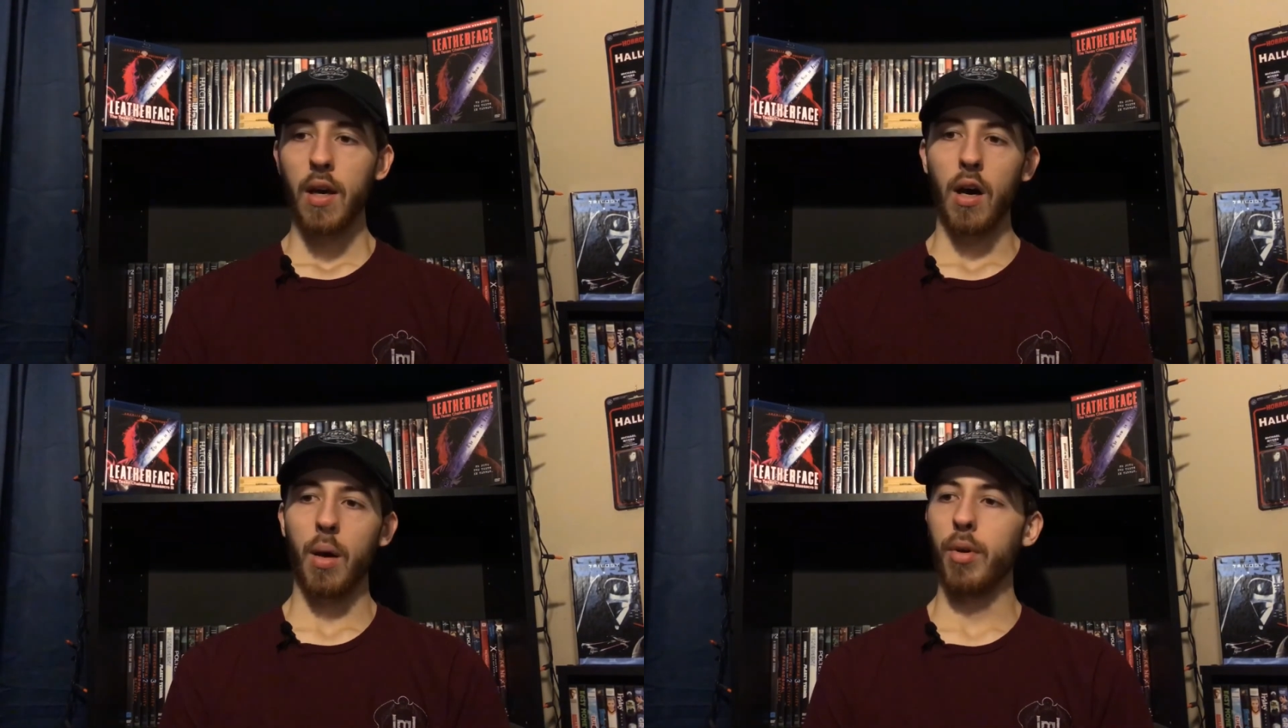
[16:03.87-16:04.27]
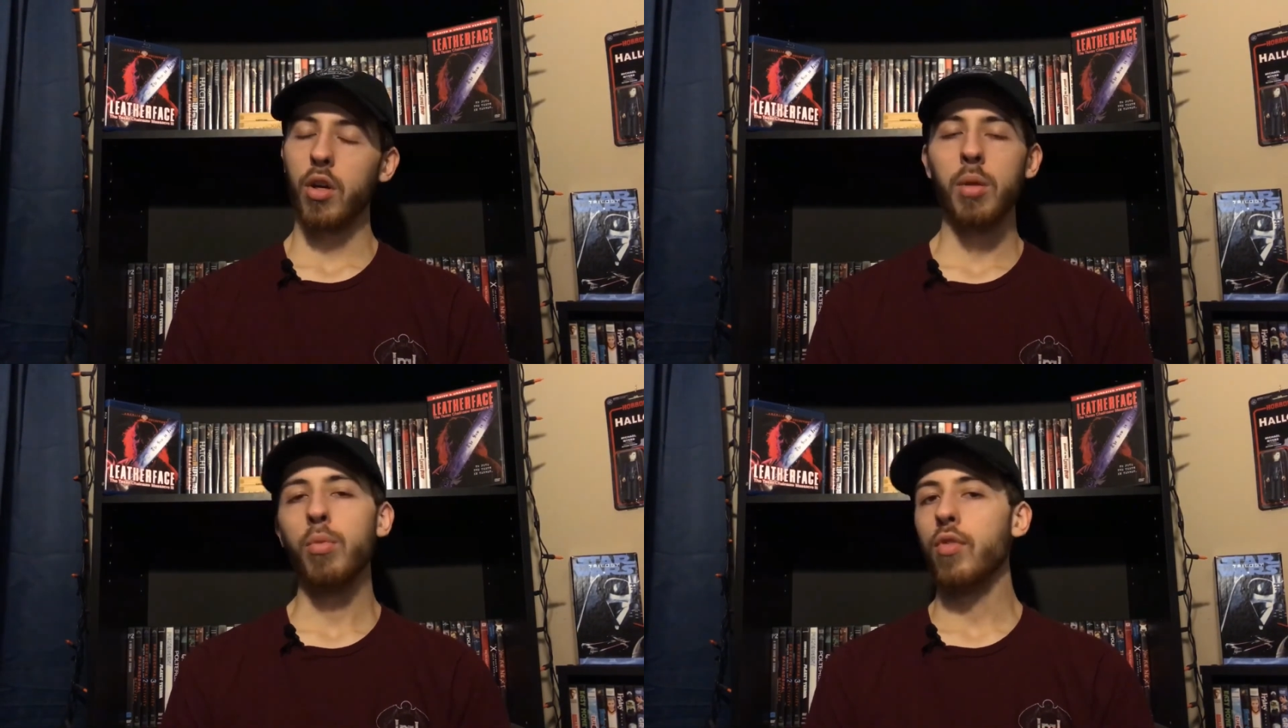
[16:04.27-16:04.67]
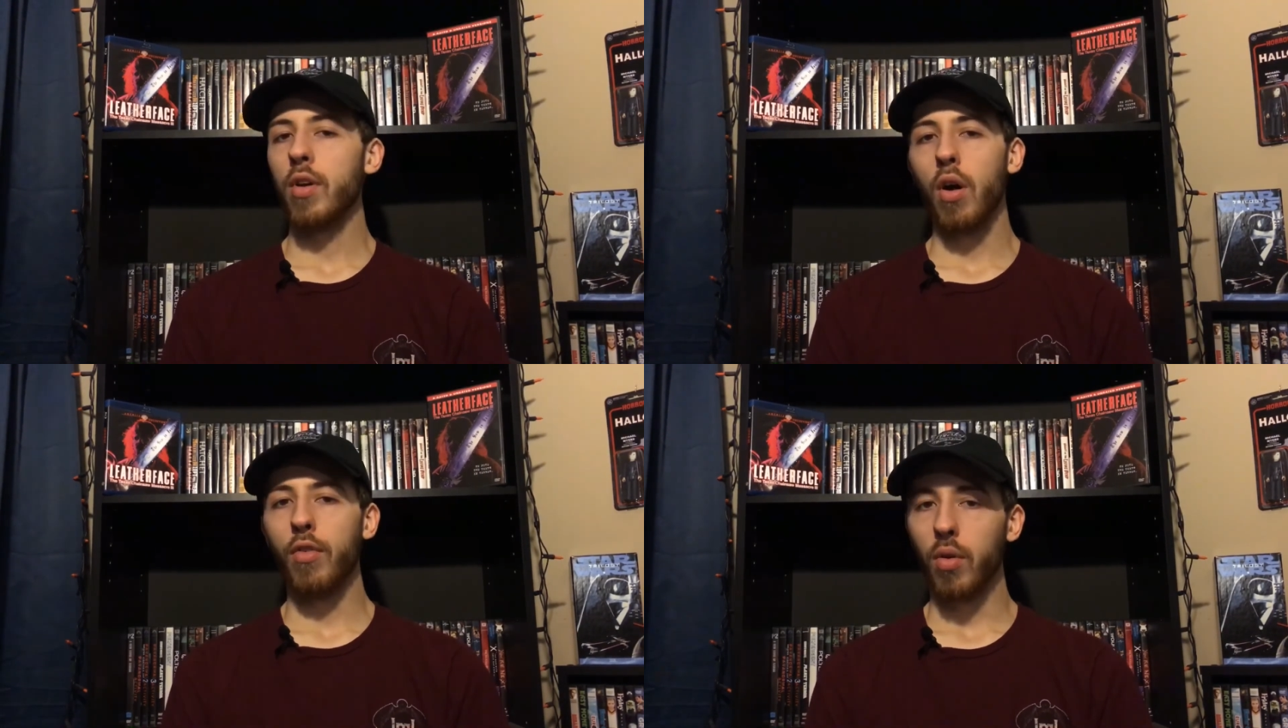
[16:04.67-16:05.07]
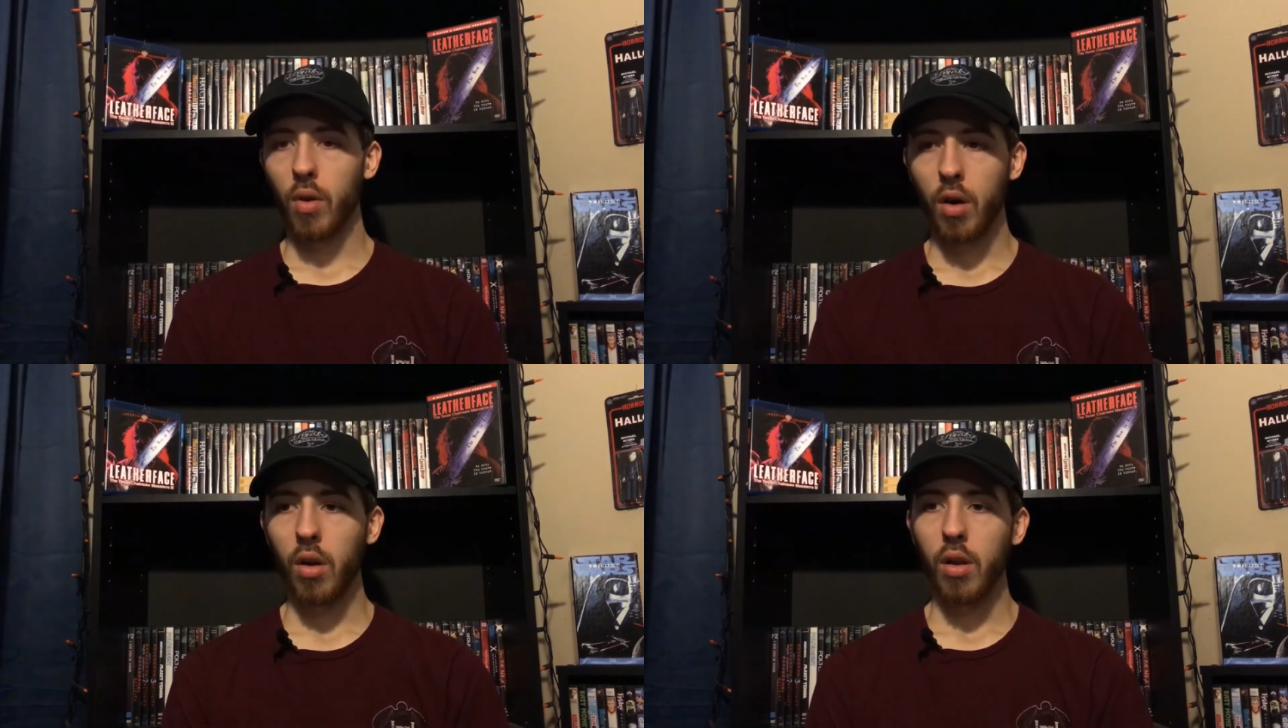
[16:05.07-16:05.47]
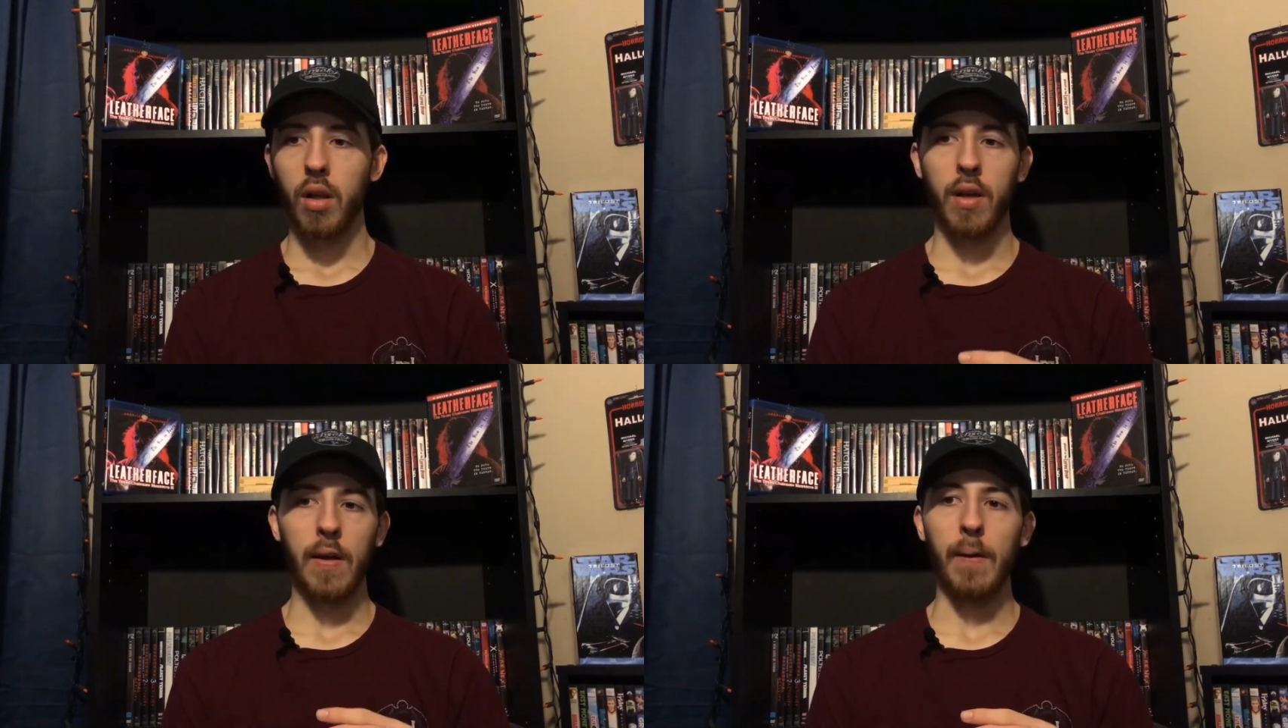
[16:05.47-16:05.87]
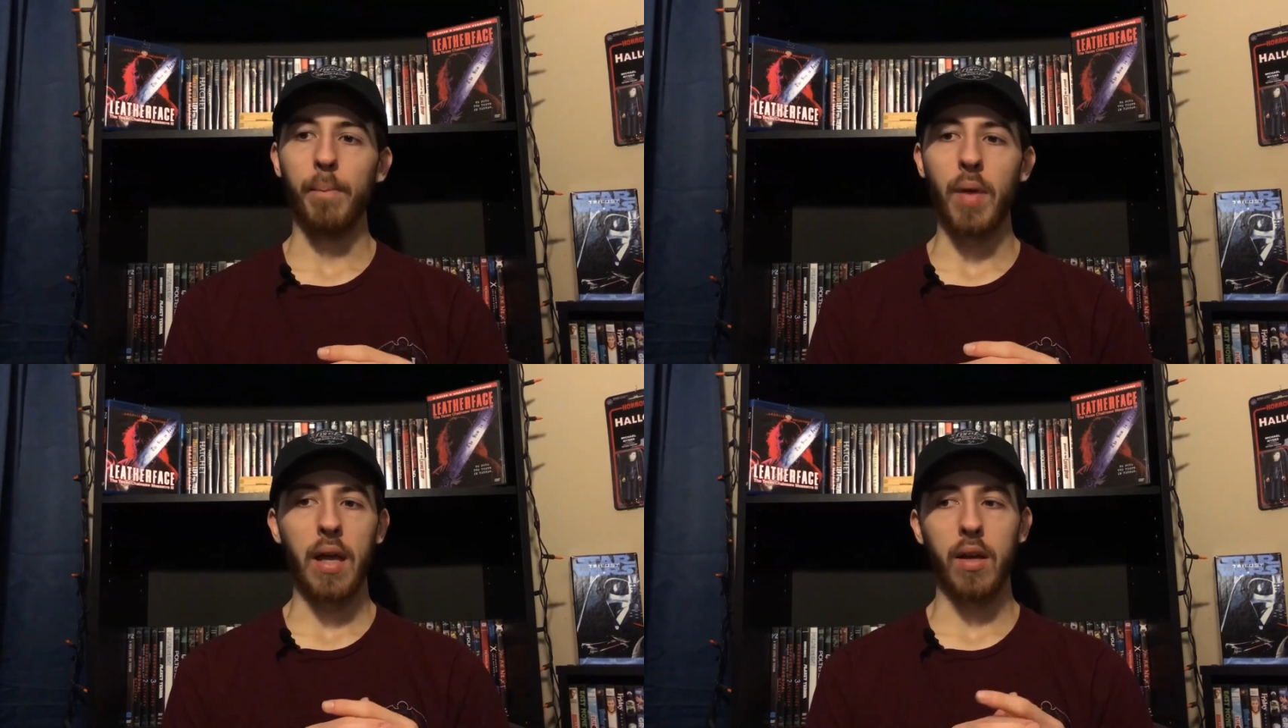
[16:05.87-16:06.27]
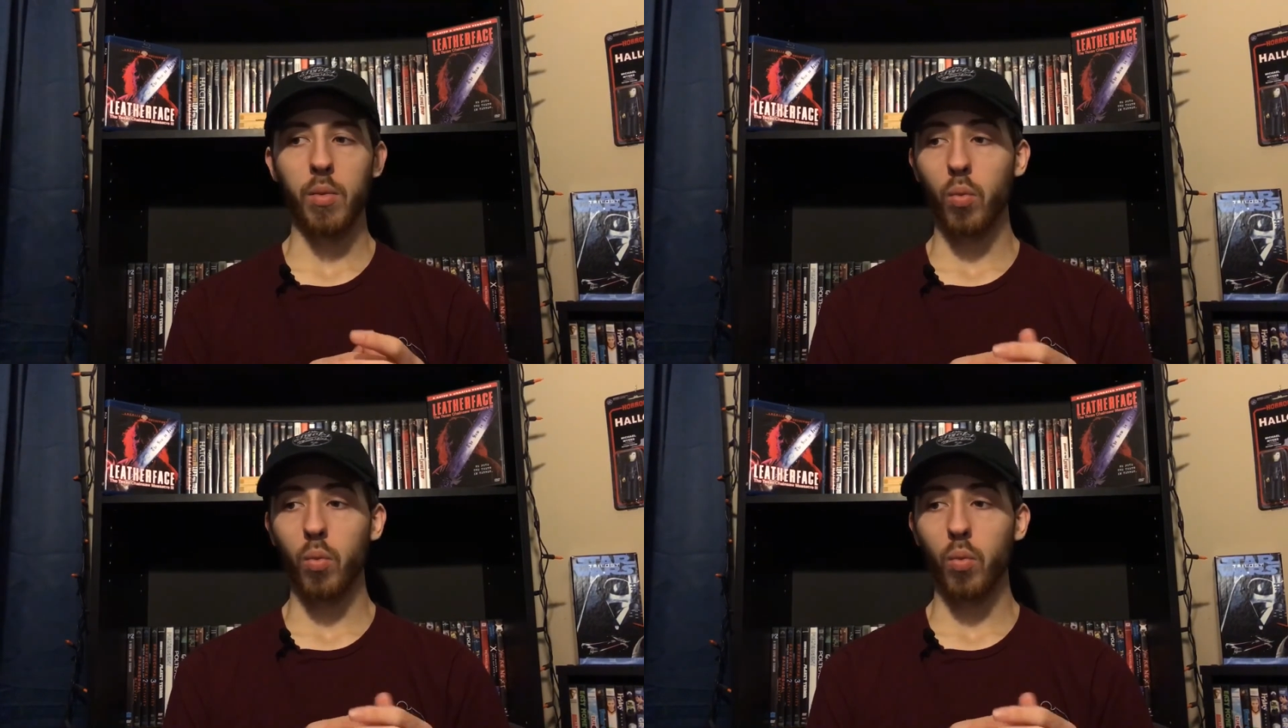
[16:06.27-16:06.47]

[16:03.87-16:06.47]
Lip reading: A good movie overall, and